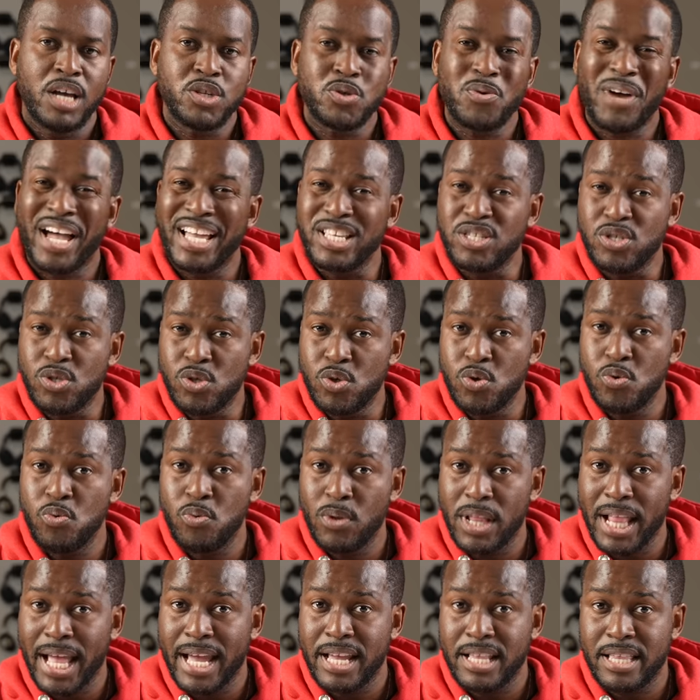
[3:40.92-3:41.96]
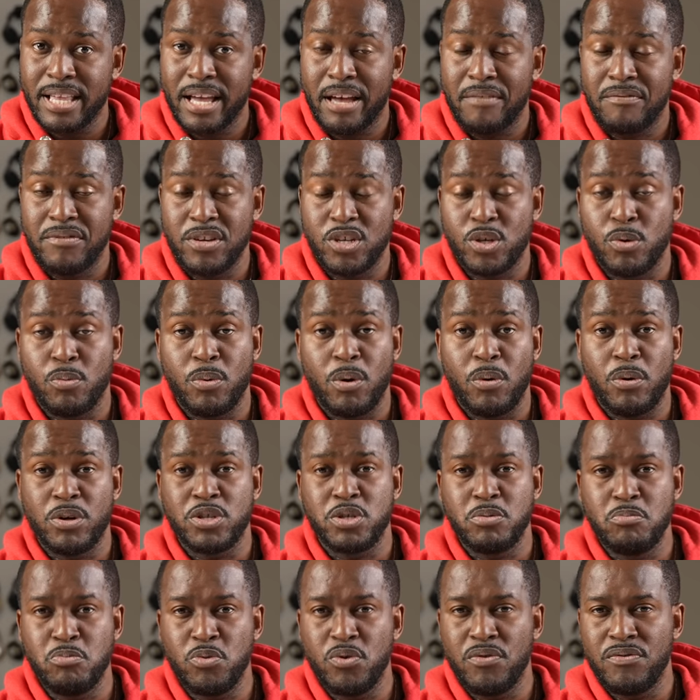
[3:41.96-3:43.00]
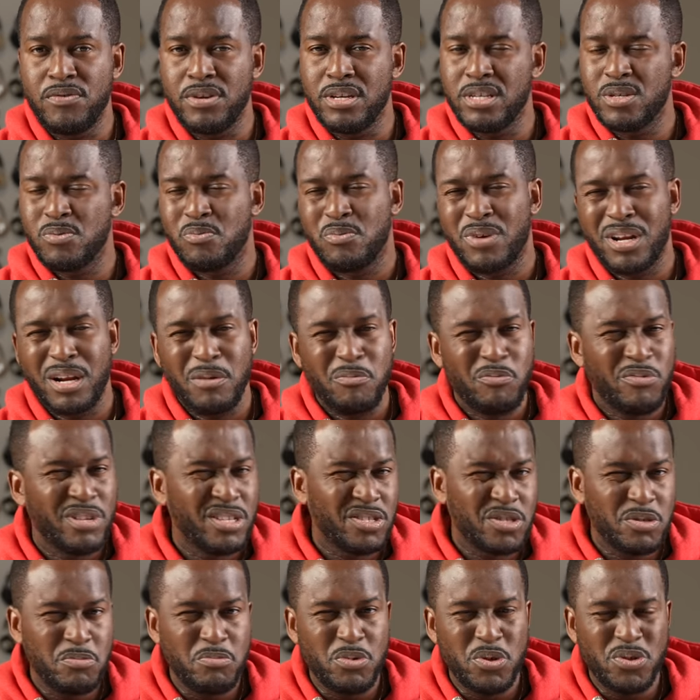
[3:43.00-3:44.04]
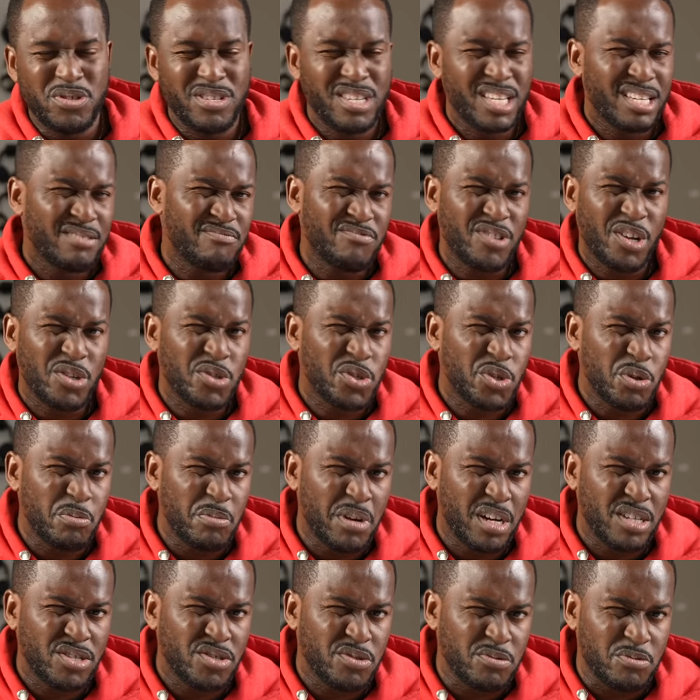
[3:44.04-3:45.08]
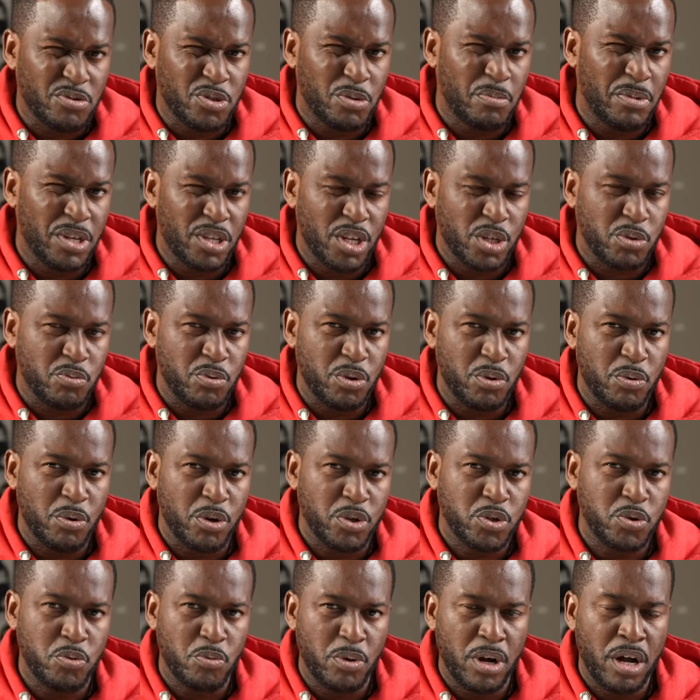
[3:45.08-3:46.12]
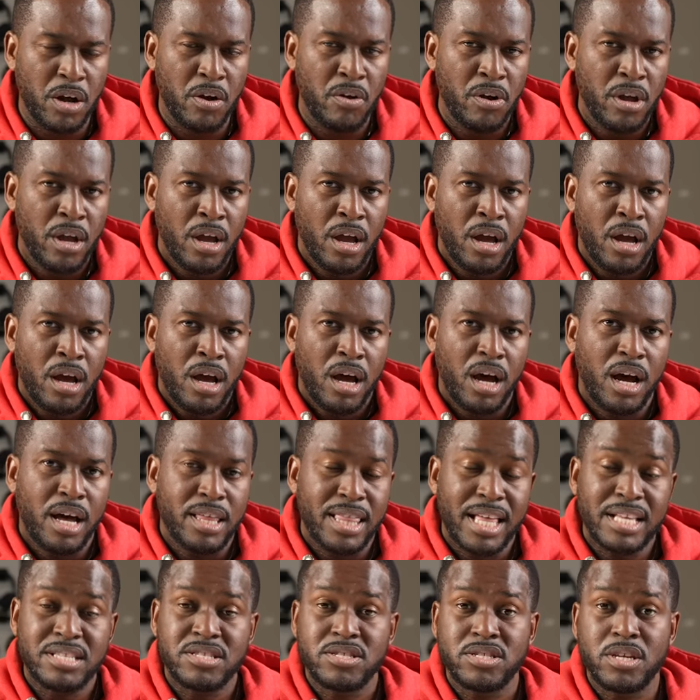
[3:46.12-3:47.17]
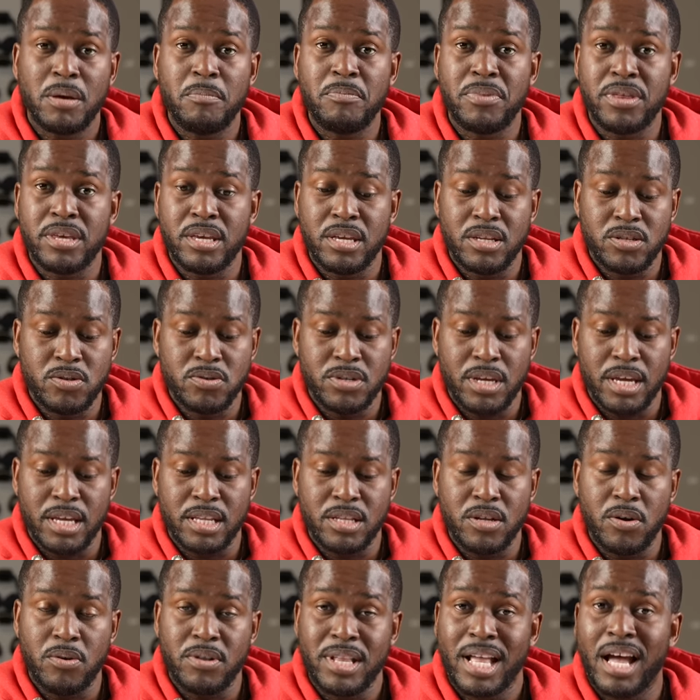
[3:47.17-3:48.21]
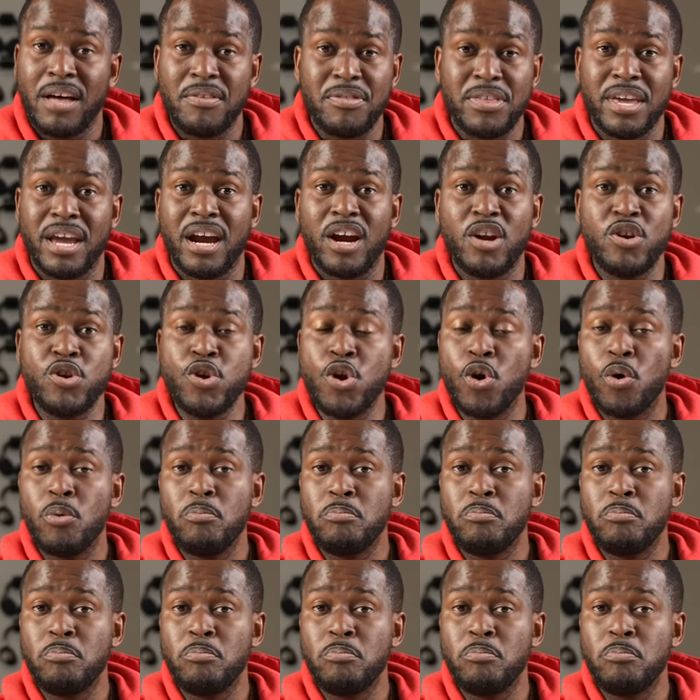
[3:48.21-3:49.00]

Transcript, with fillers: so I do like that feature while watching movies. When I'm listening to music, not so much. To me, doesn't really work too well. Uh, that's something to take note. Now, there are no